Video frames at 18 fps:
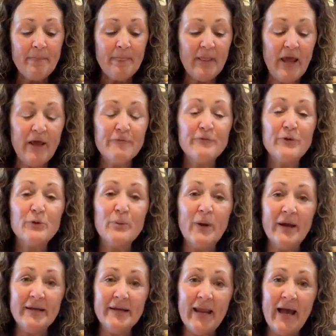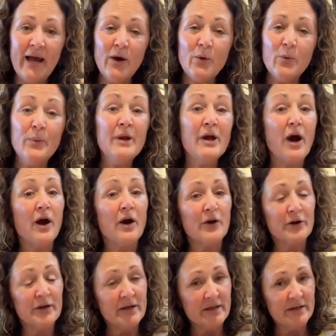And for right now, we are
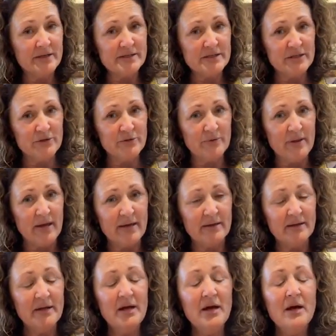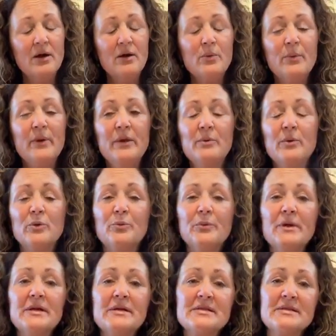going to continue that. We will
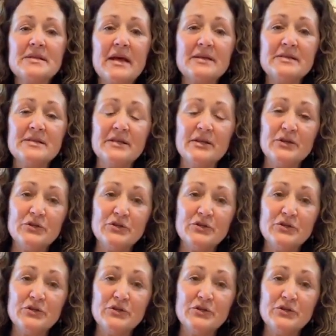reassess in